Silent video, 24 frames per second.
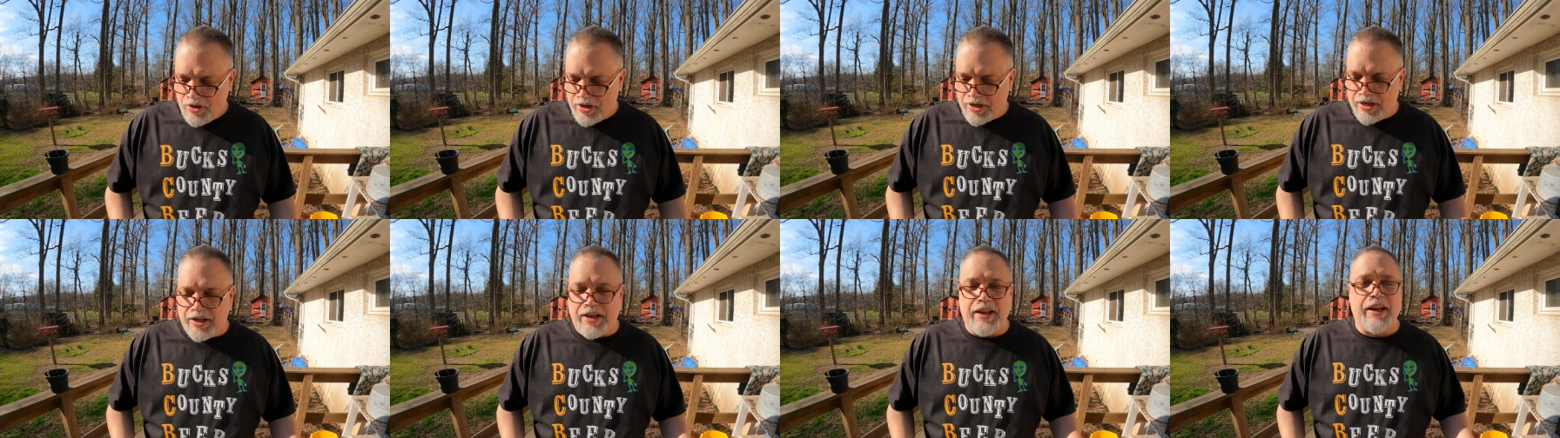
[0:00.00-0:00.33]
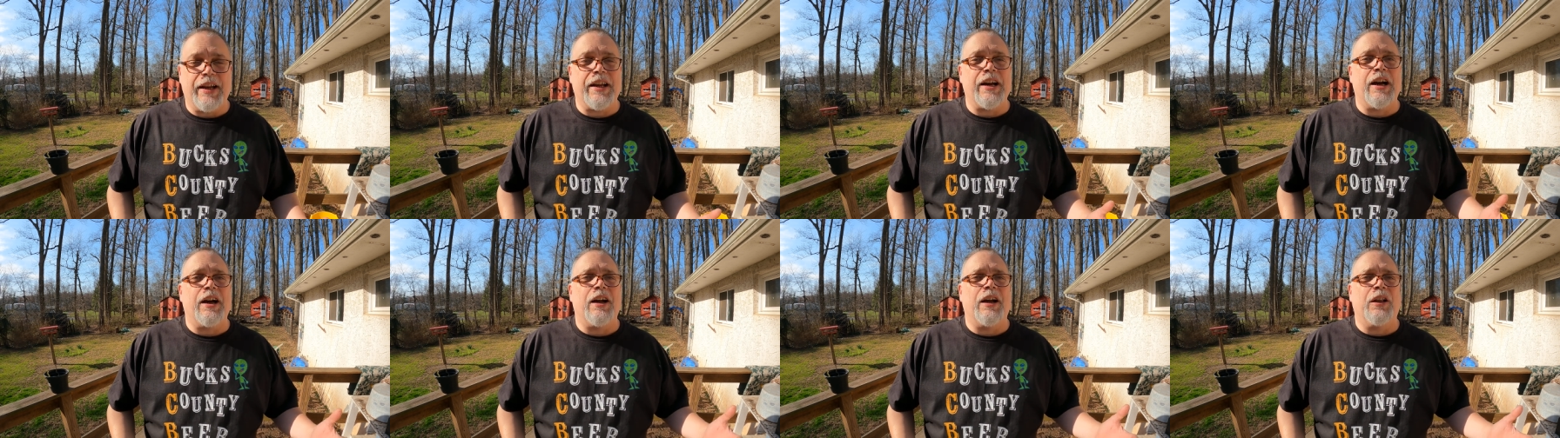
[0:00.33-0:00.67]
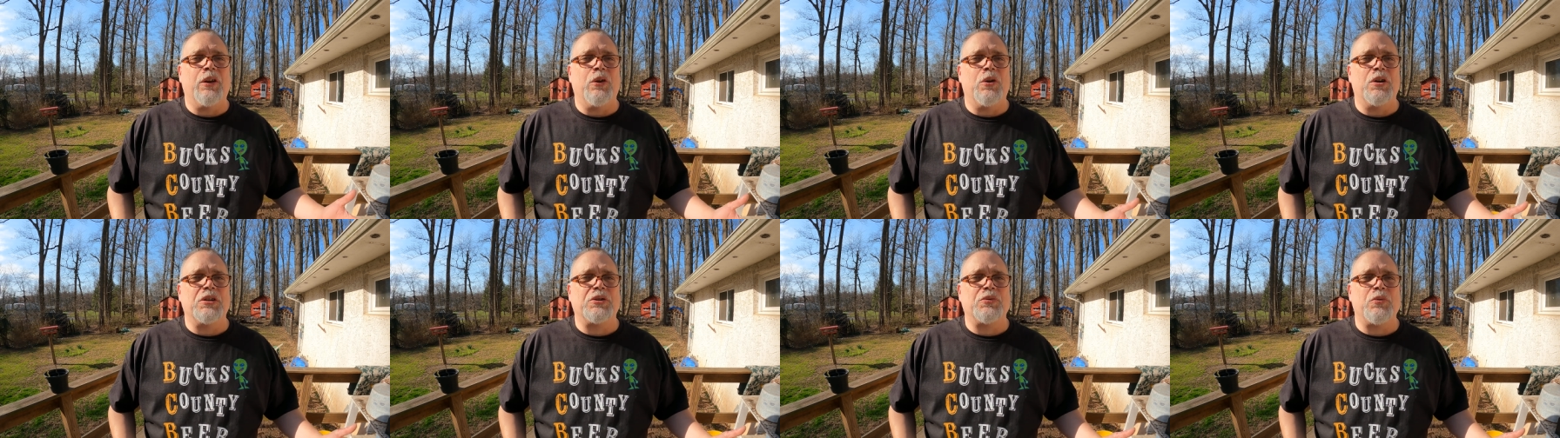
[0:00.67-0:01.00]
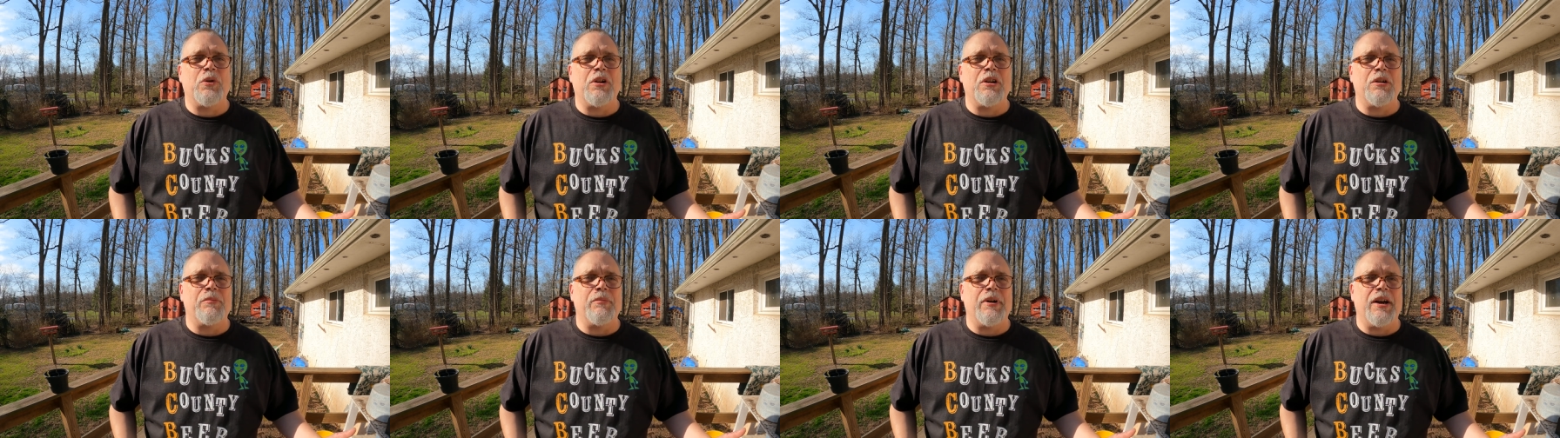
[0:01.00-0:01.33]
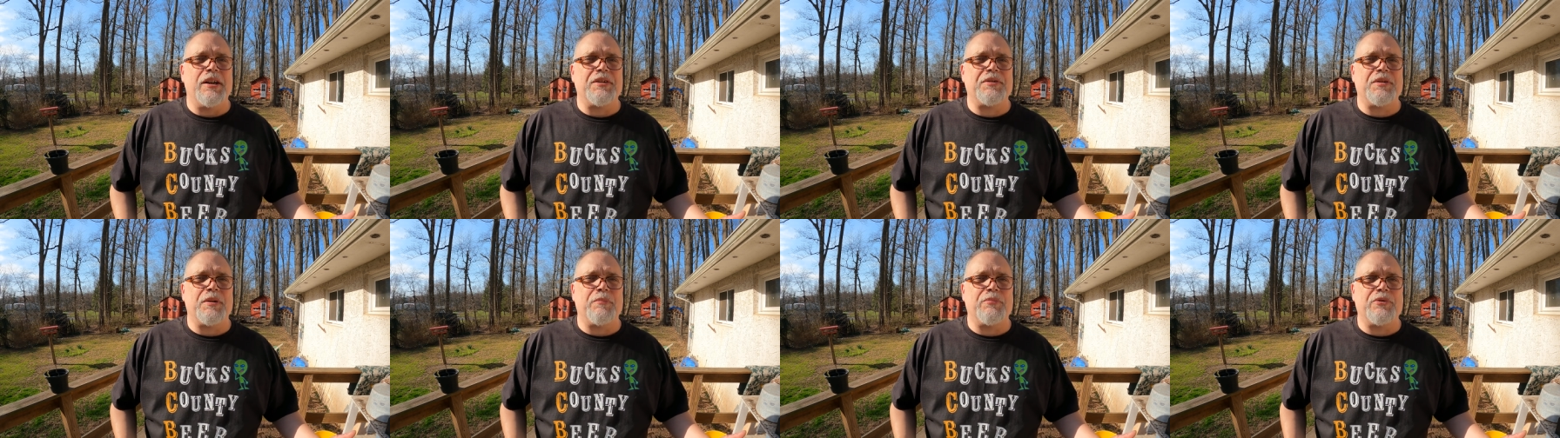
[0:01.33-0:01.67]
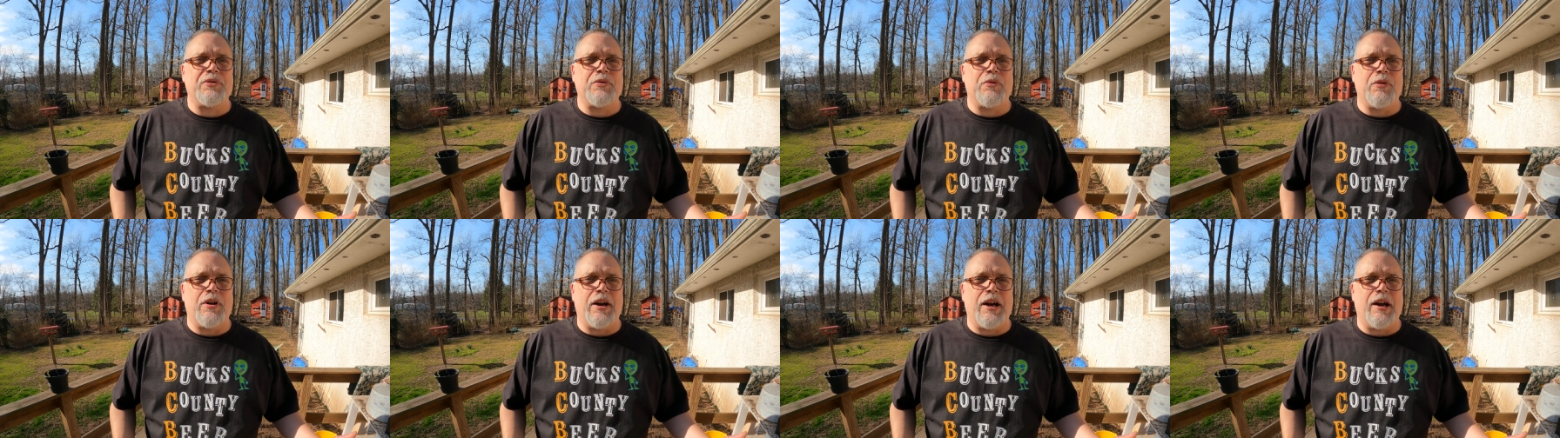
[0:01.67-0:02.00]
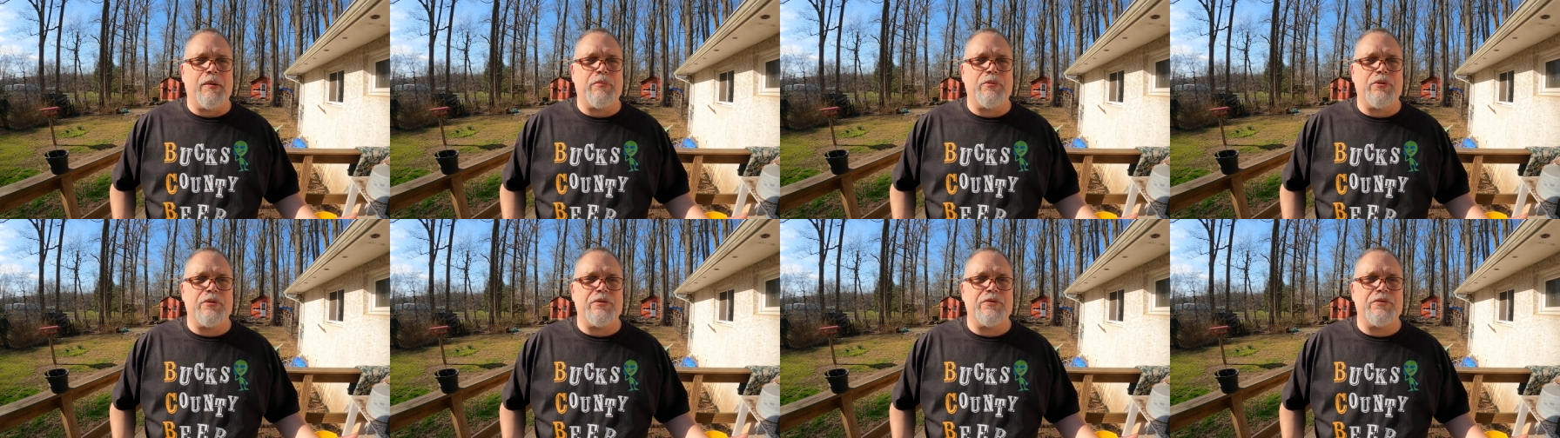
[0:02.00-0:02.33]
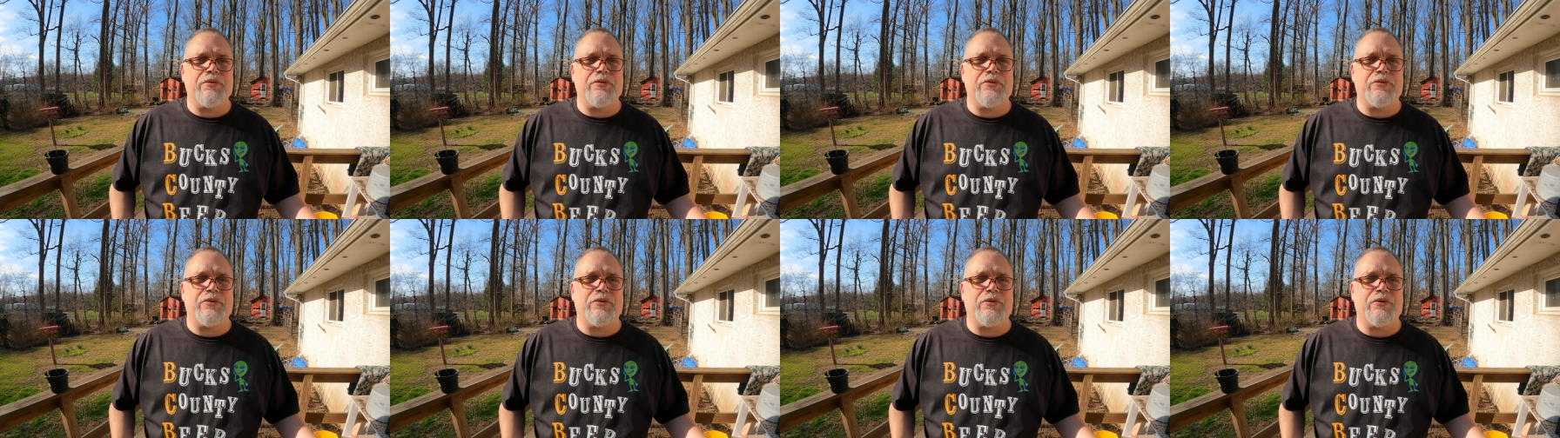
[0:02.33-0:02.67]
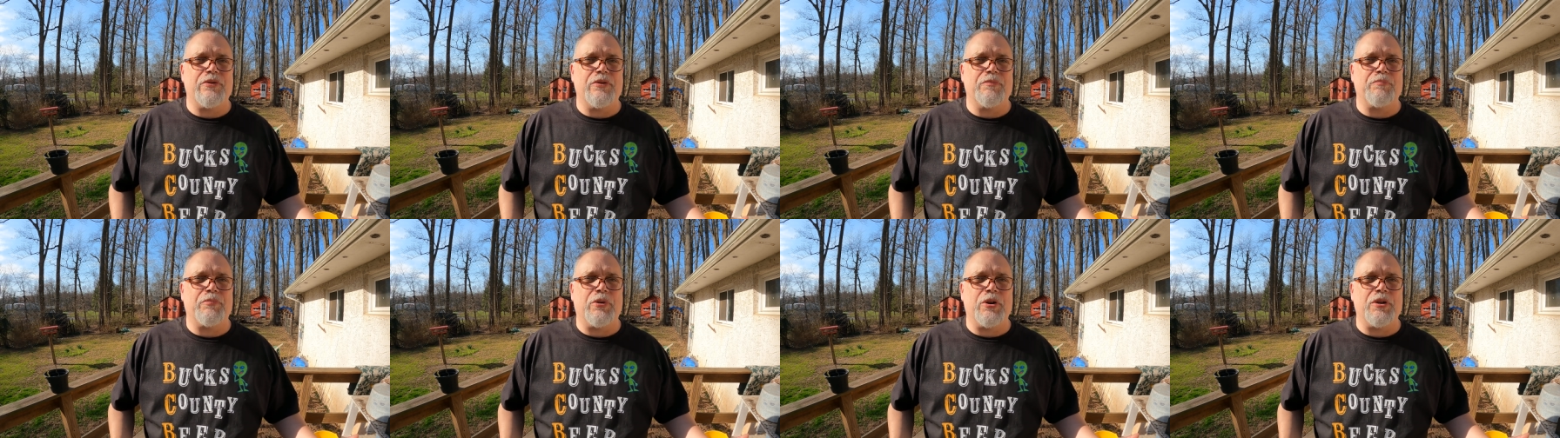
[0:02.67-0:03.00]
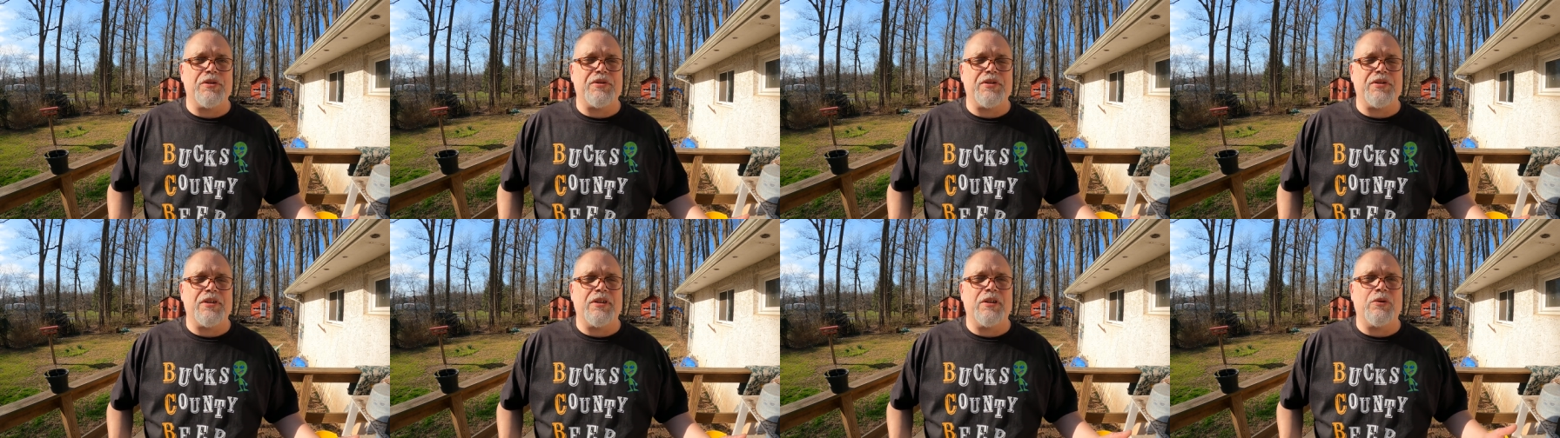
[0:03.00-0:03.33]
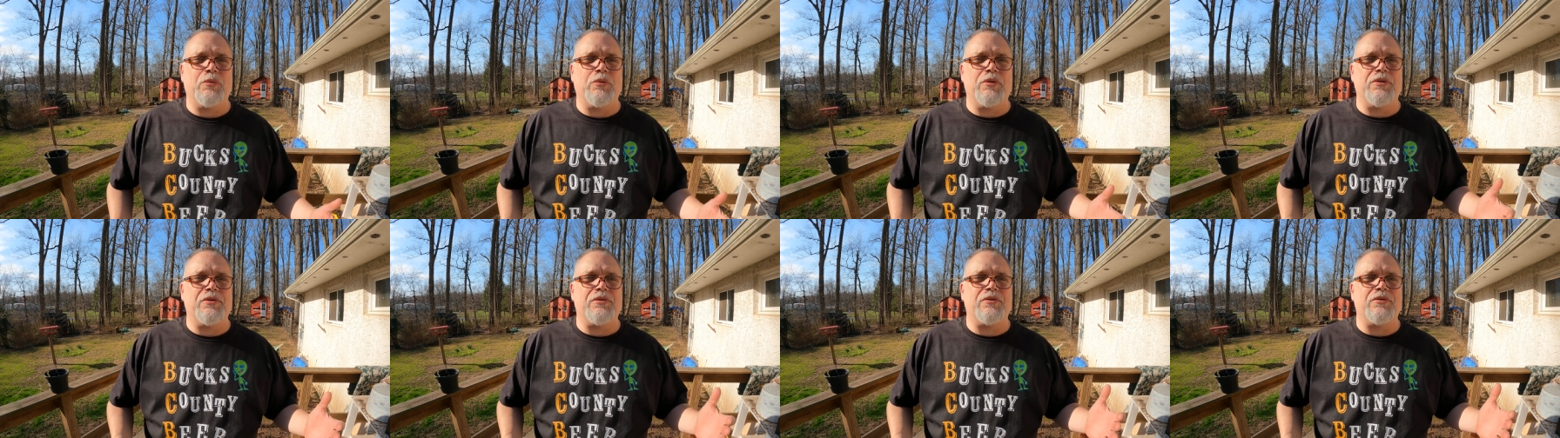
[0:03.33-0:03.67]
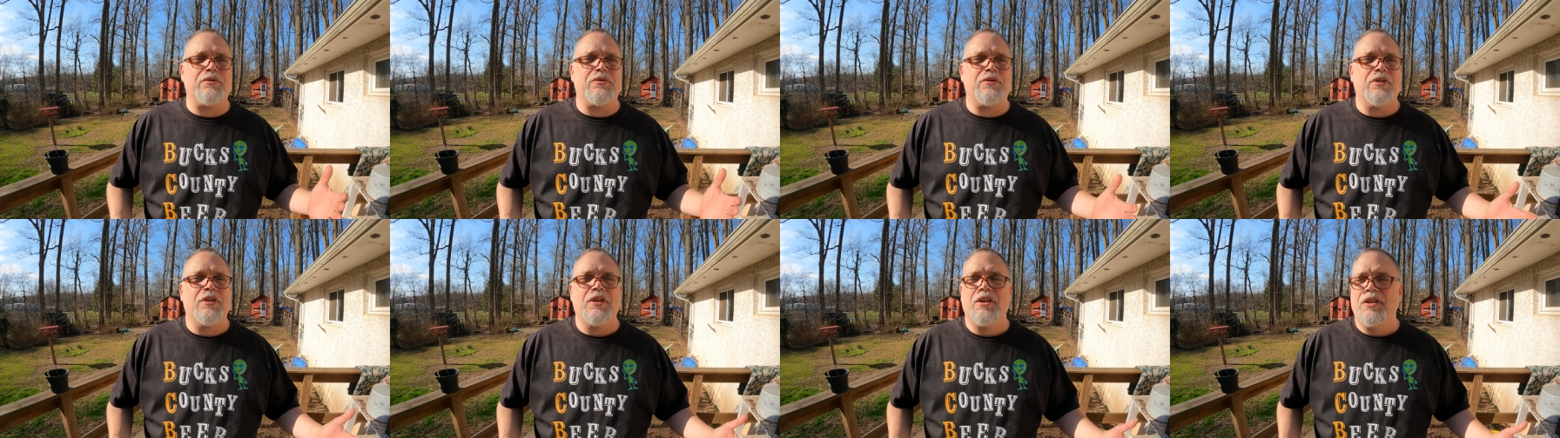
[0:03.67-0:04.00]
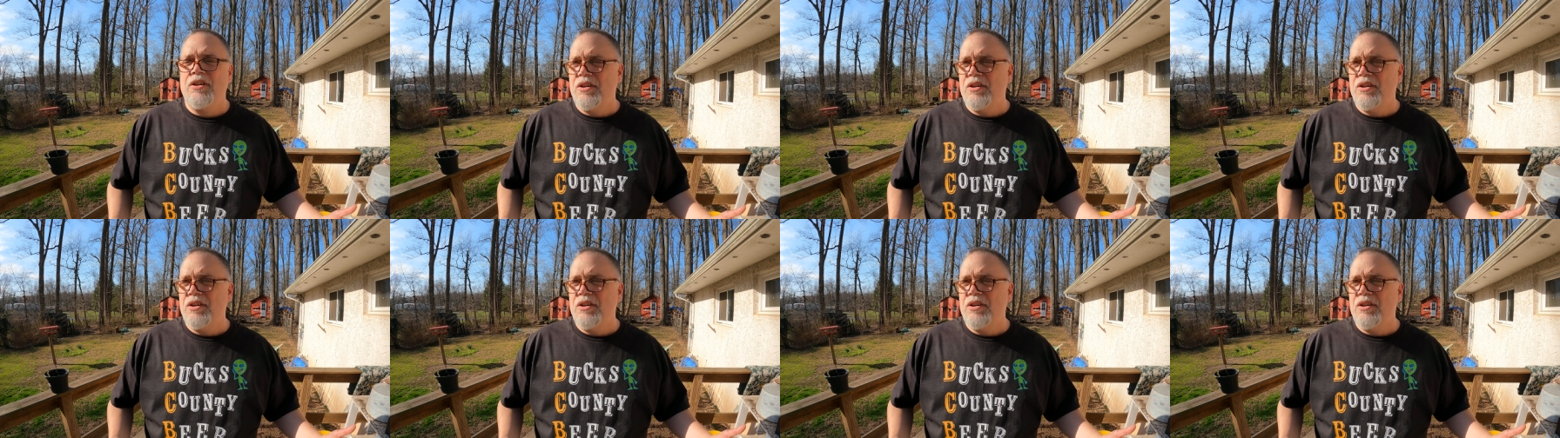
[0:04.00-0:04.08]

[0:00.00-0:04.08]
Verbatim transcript: and I got I lost one of my subscribers, a person that was